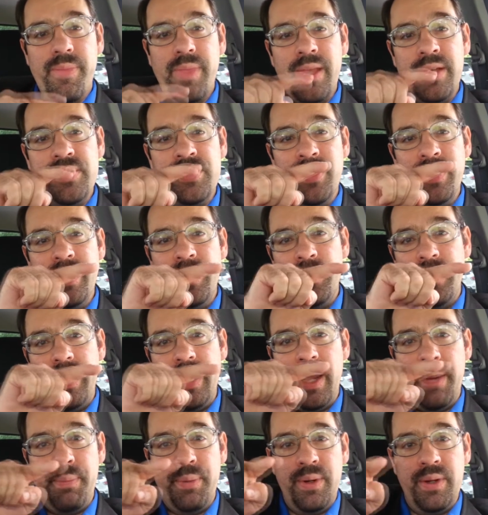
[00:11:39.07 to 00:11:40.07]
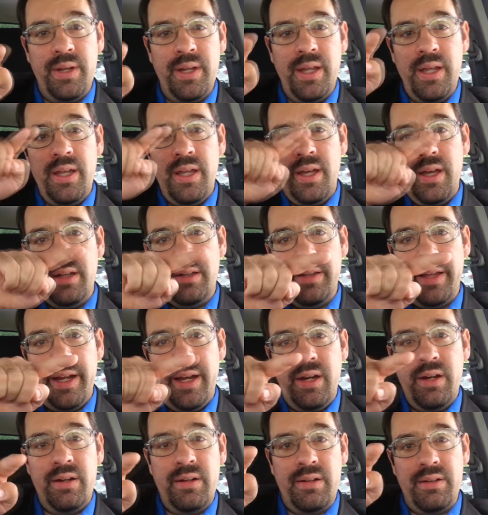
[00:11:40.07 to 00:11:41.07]
So anyway, I put a
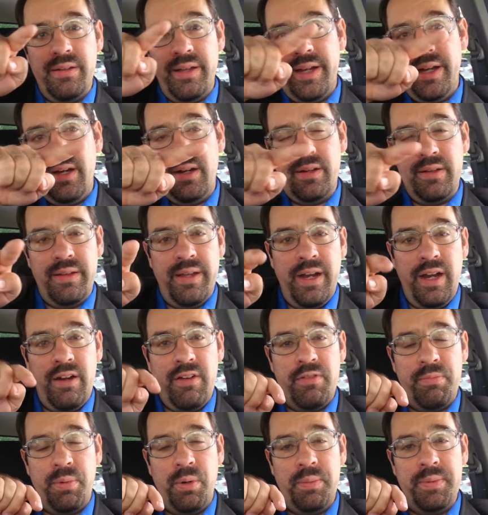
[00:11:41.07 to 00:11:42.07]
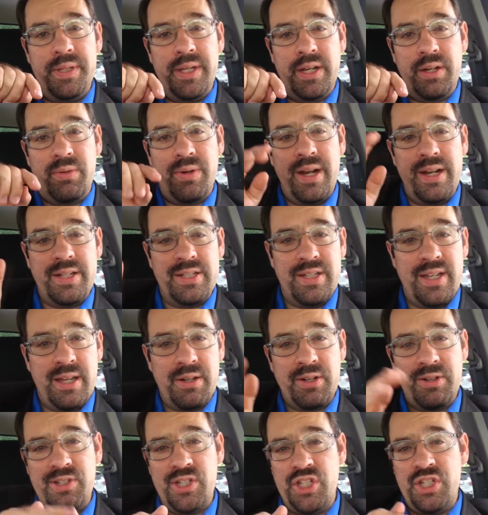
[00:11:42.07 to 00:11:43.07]
layer and a layer and a layer of Permatex Rye
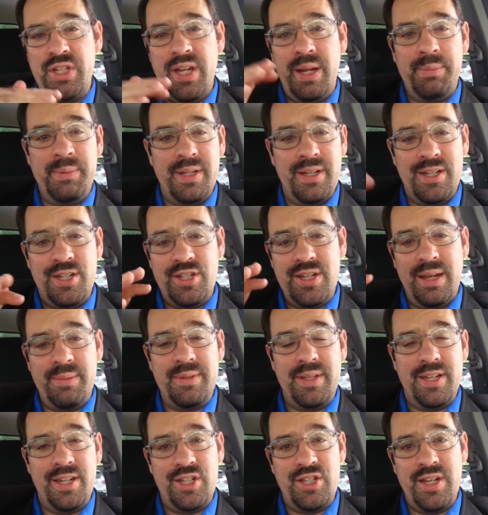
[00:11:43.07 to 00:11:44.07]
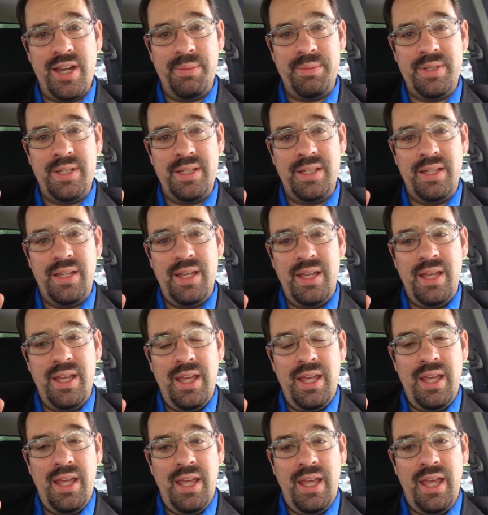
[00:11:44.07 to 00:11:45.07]
stuff, just shaped it and shaped it and shaped it,
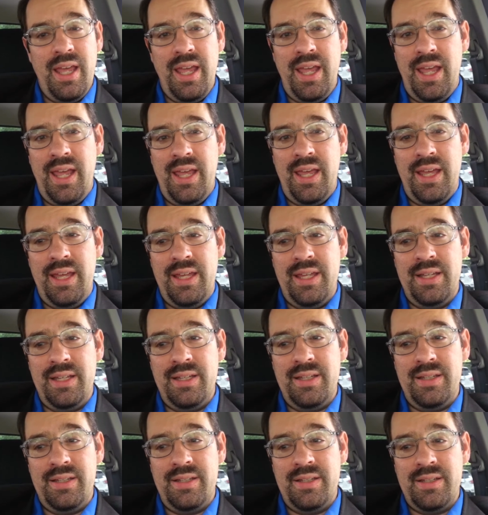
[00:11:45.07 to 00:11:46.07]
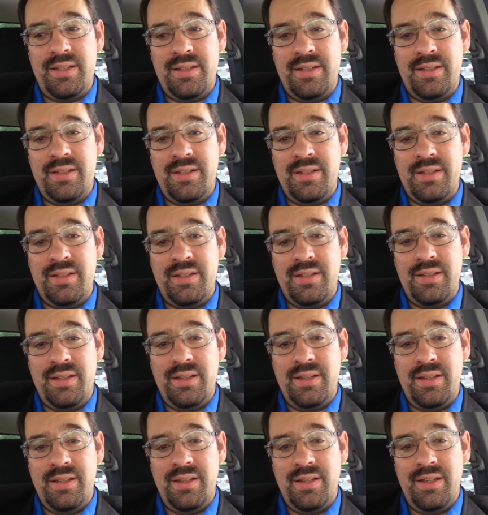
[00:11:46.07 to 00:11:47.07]
and
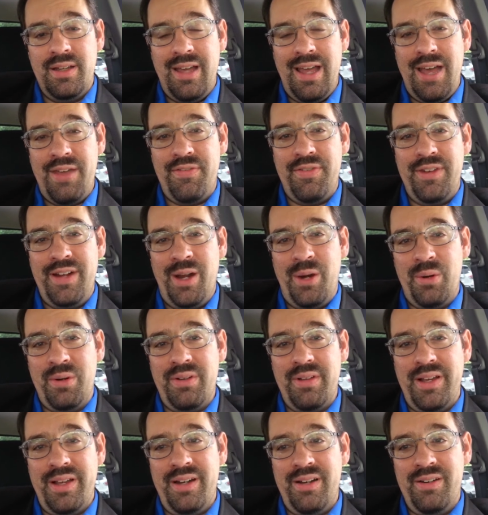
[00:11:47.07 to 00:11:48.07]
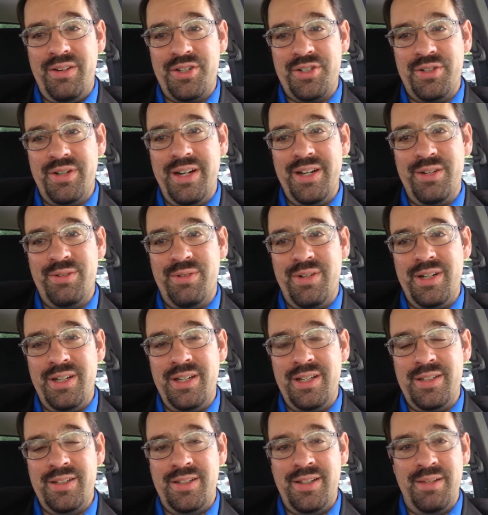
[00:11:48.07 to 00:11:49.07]
half an hour later tried to run
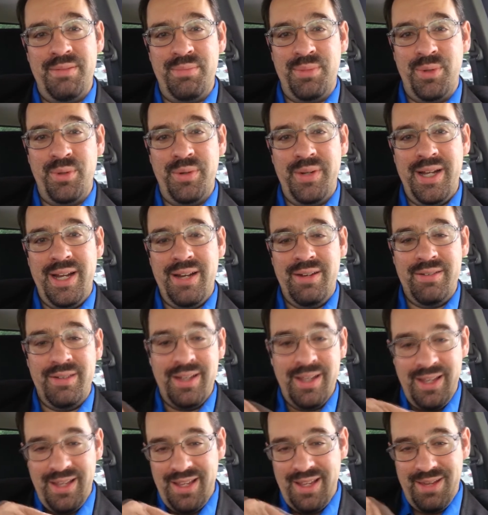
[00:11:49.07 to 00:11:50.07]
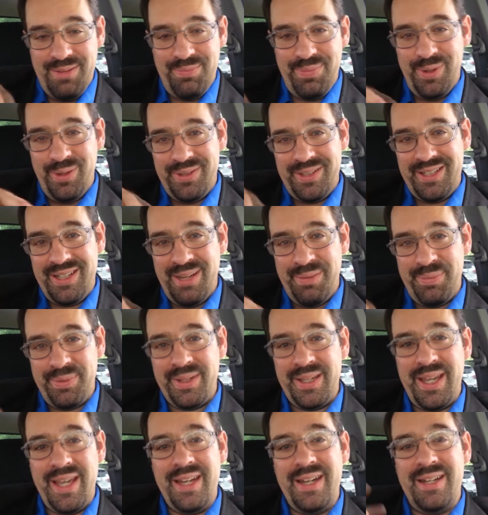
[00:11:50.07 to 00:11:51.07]
it and blew it out and built it up
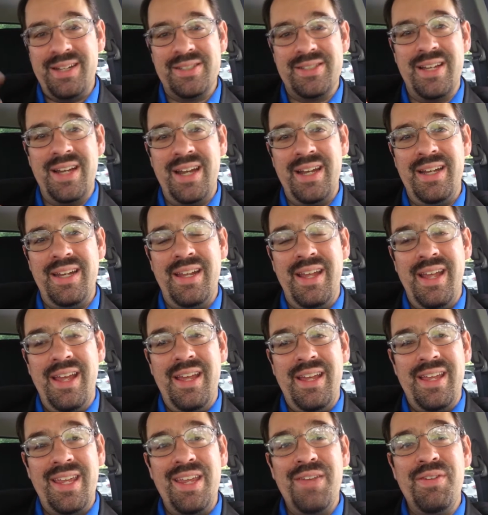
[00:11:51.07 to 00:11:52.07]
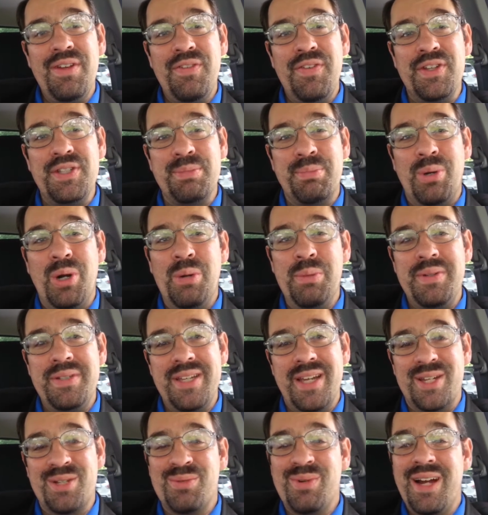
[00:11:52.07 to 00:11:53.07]
again and decided even if it's
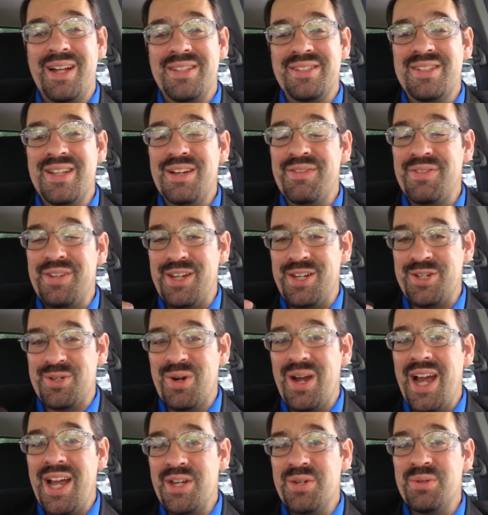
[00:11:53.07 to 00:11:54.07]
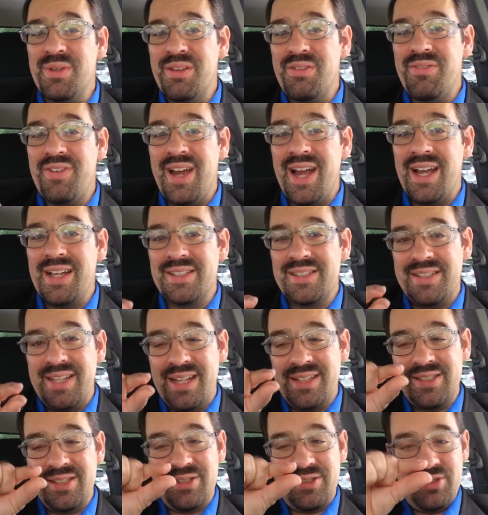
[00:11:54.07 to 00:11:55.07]
Permatex Rye stuff and it dries really fast,
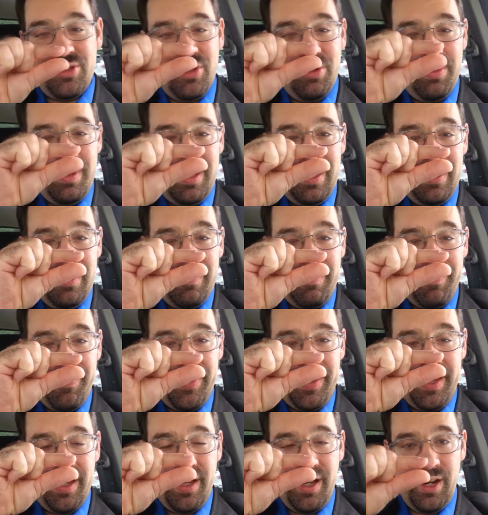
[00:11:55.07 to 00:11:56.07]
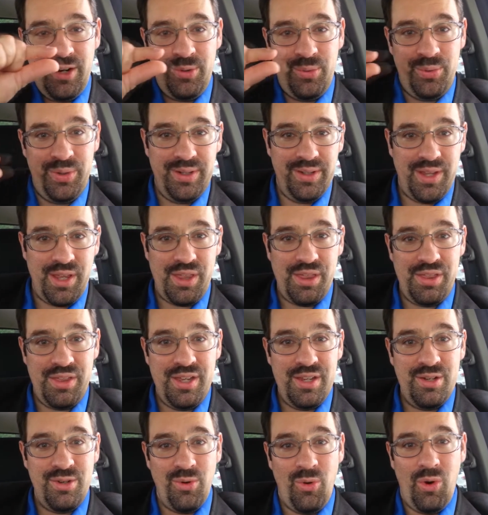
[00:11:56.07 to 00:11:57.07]
that's assuming a really
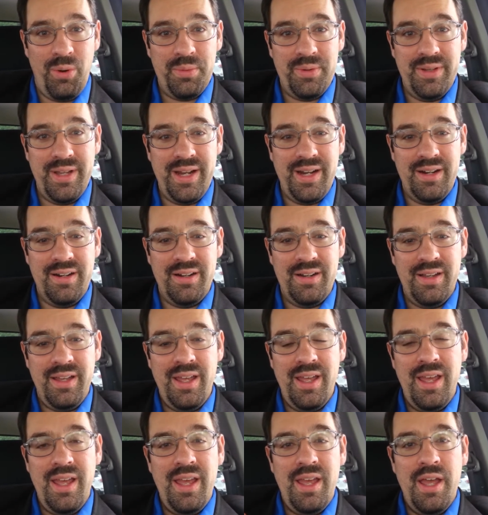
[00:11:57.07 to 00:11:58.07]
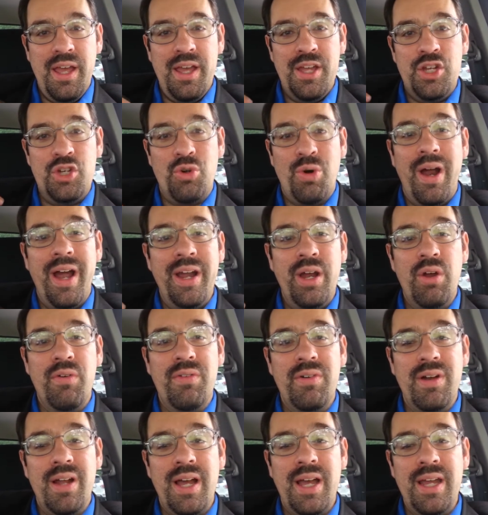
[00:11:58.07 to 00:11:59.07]
thin normal layer, drying
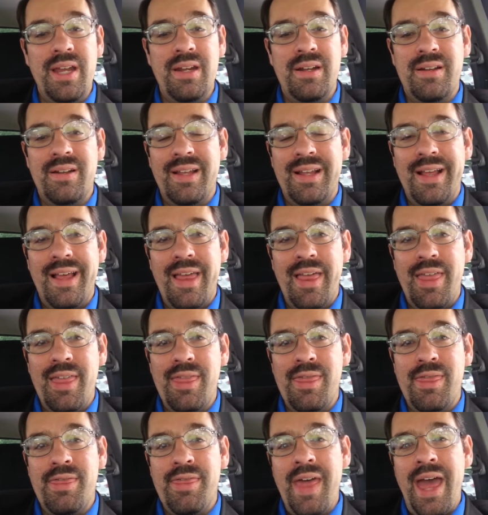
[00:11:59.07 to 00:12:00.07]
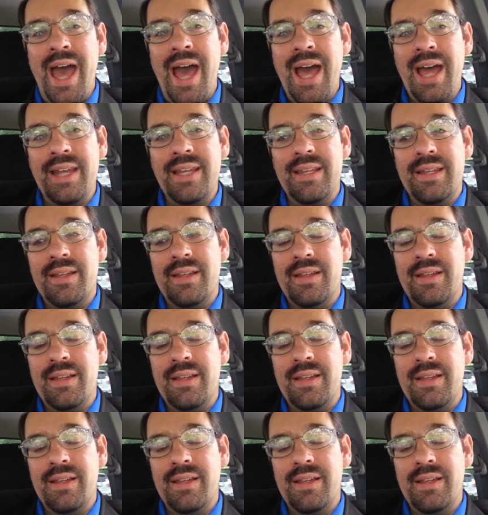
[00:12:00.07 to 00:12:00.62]
overnight, that,